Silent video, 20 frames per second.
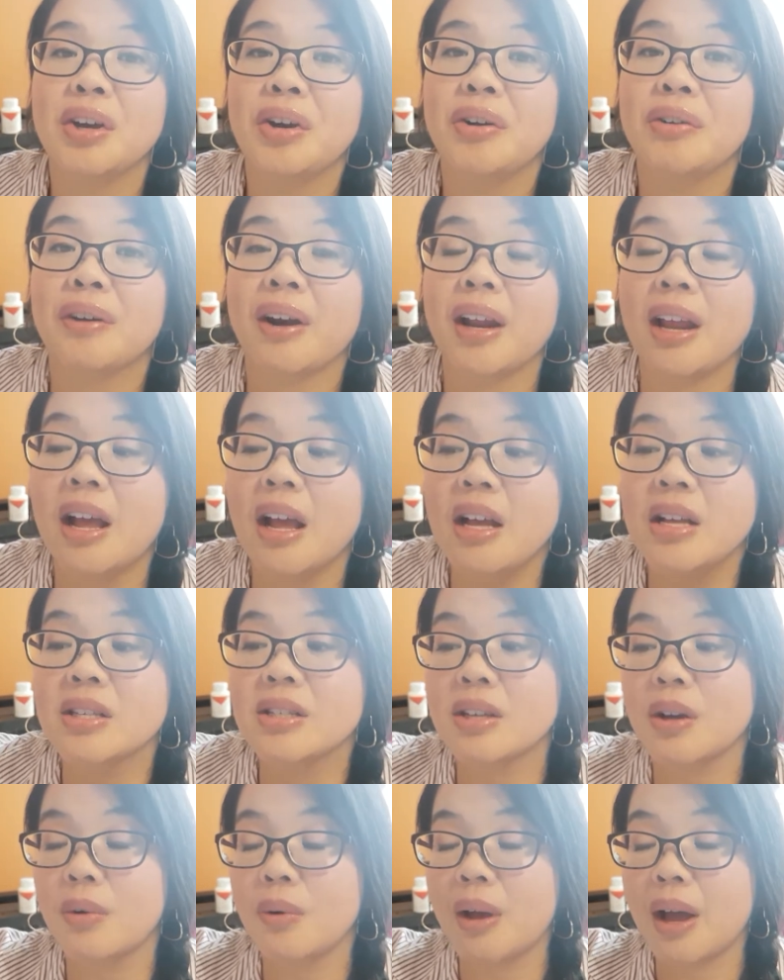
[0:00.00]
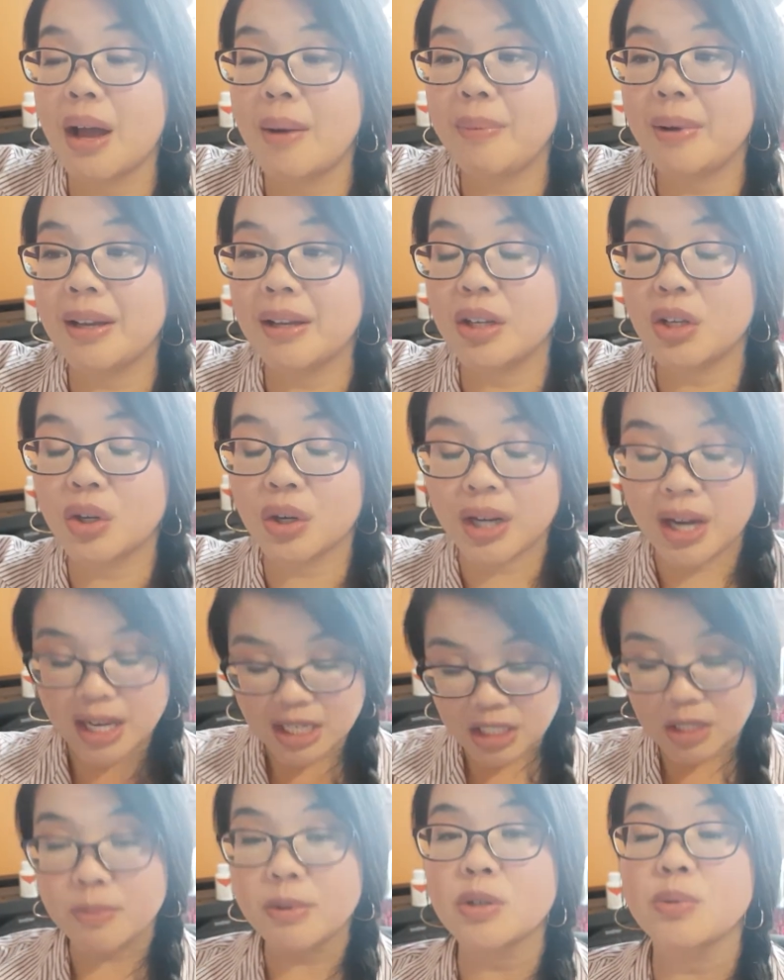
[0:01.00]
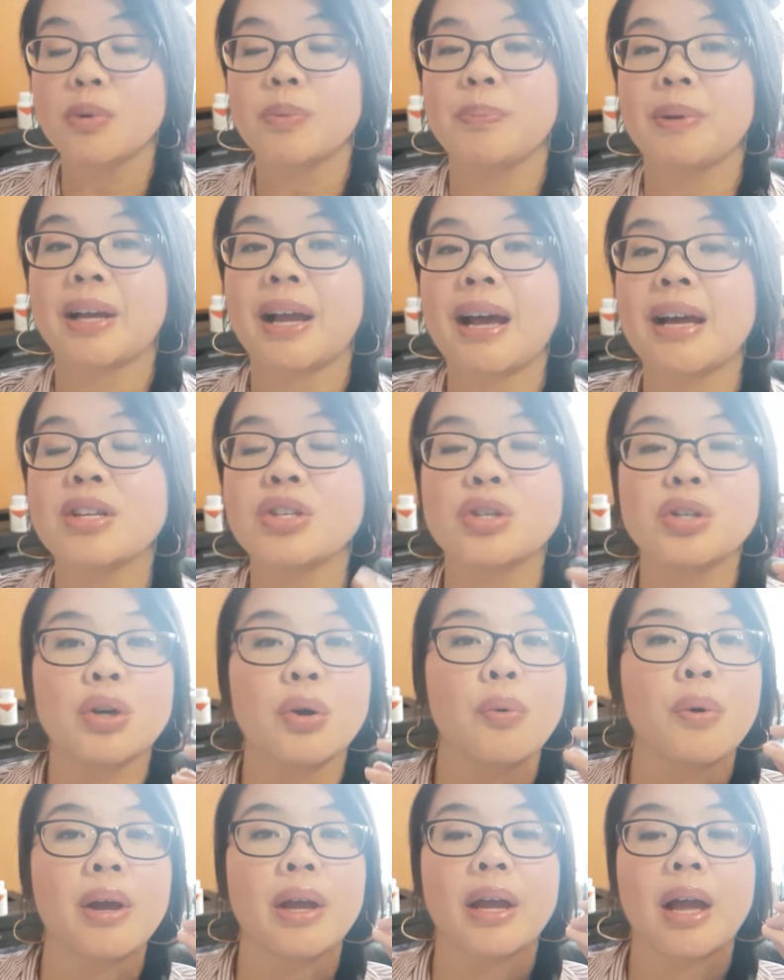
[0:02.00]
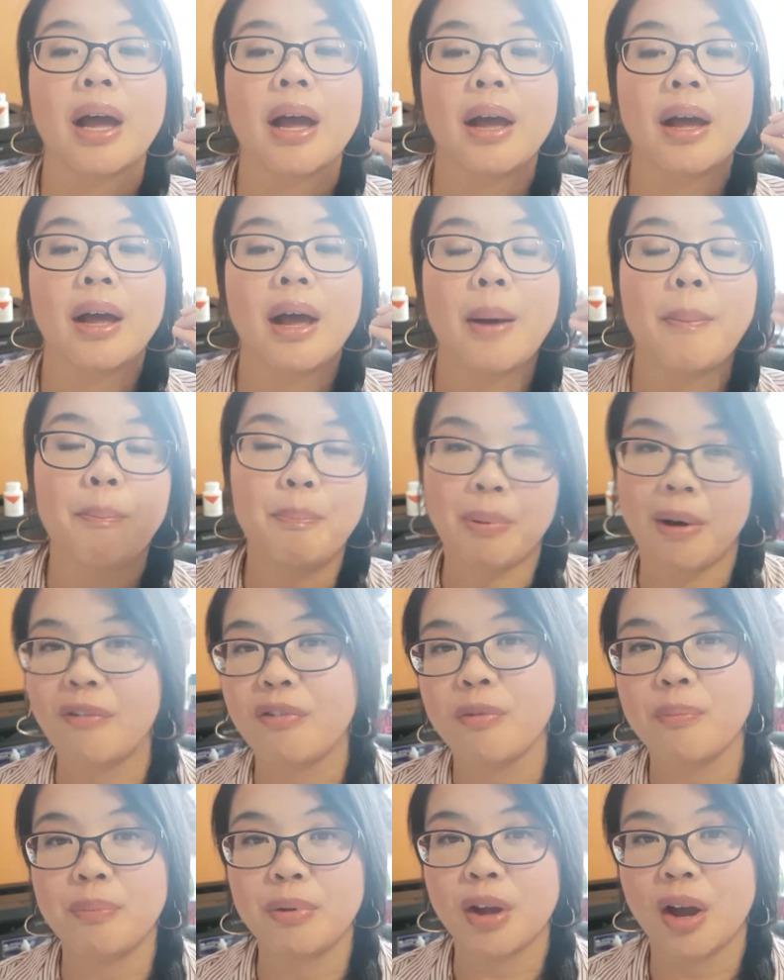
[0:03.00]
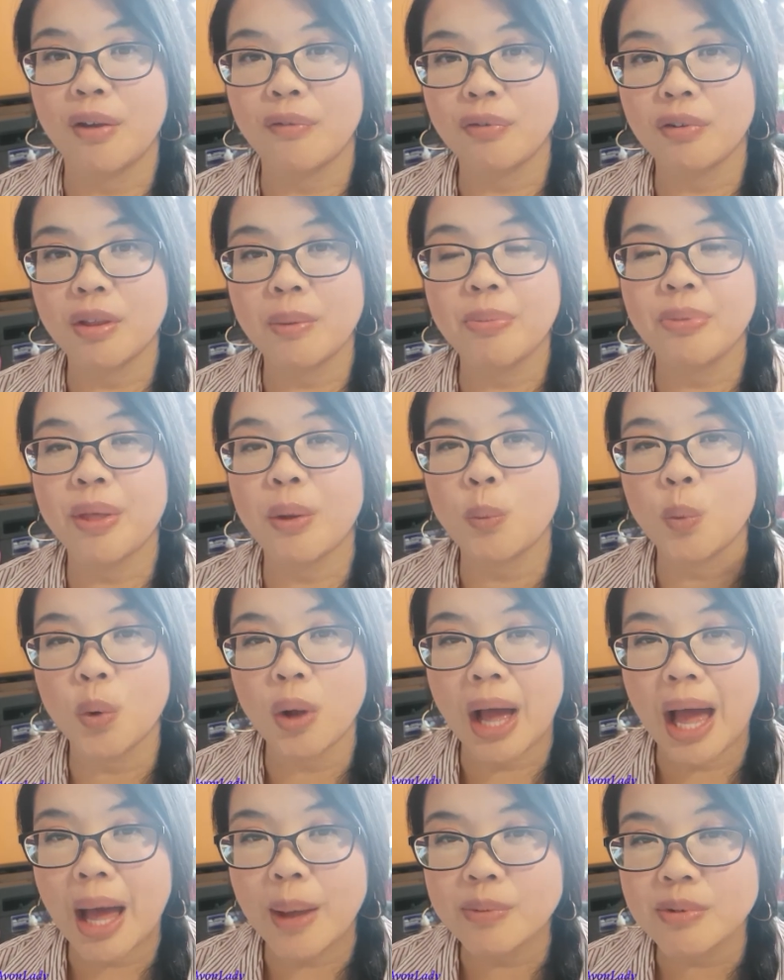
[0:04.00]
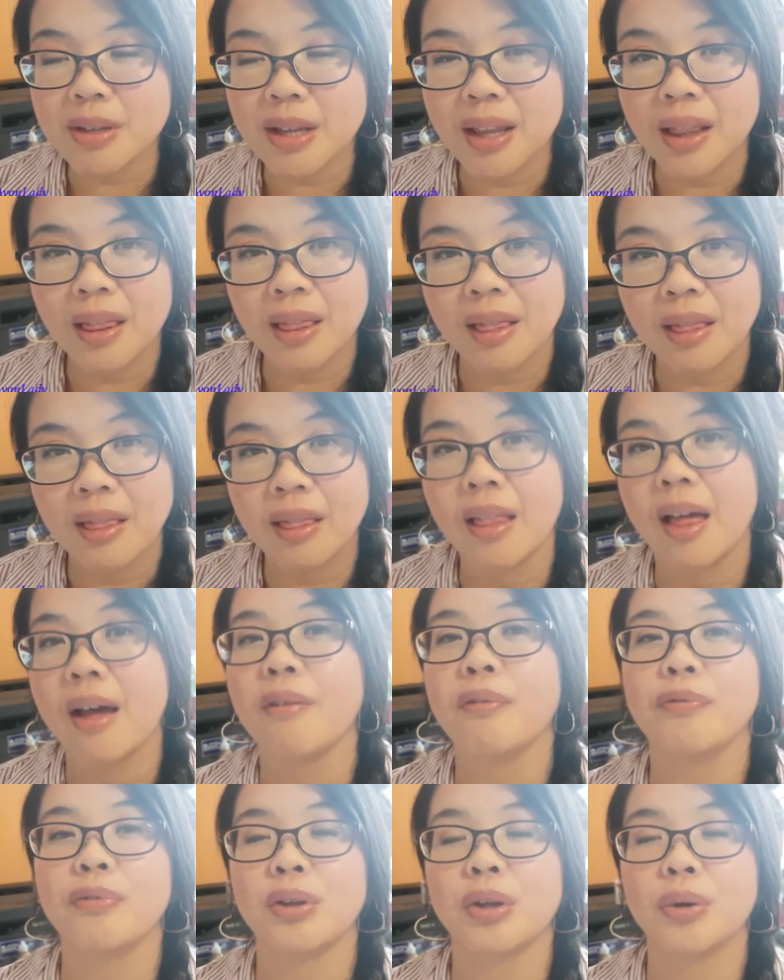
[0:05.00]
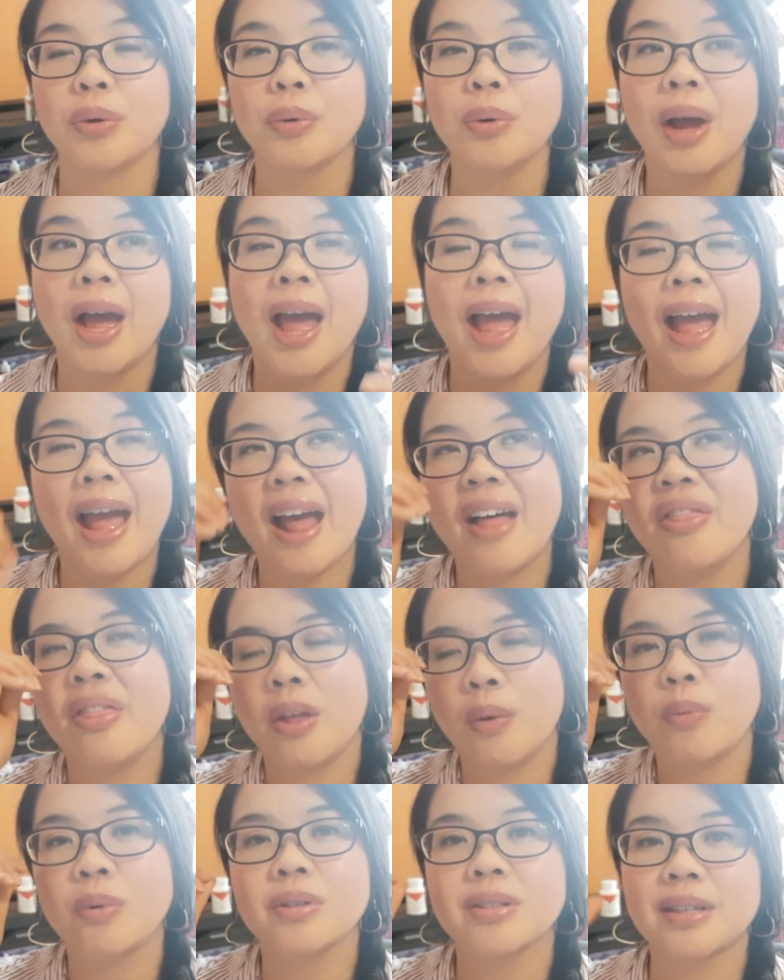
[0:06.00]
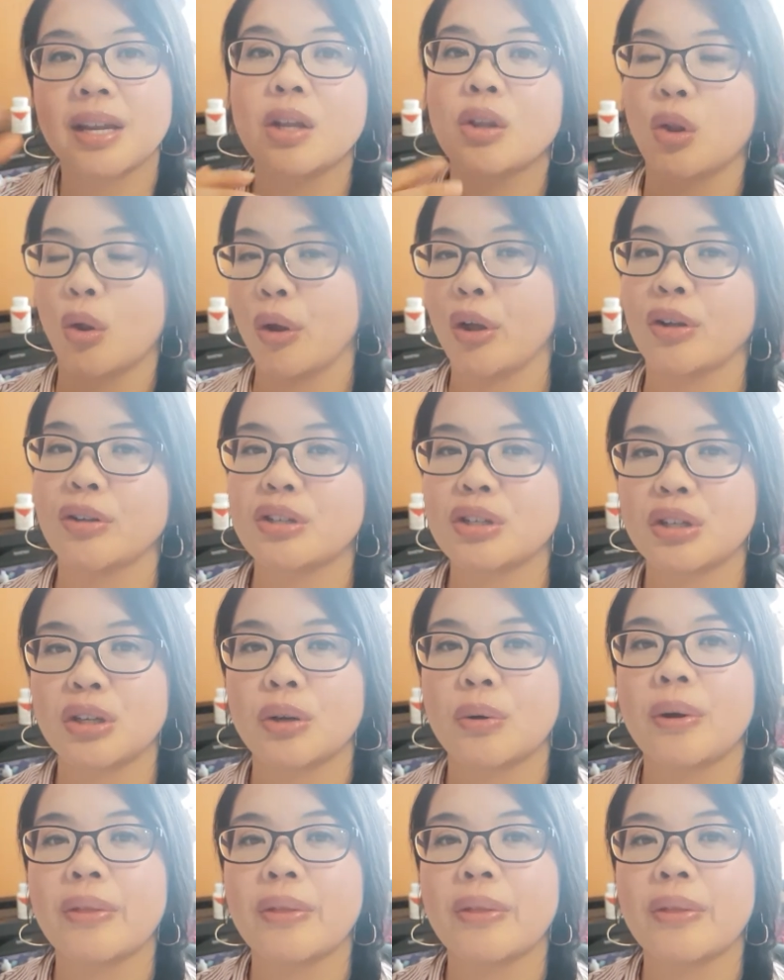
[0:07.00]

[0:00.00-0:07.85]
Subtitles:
Right? So, I mean, your customers will, because you're going above and beyond for them, they will absolutely love you and they will stay loyal to you.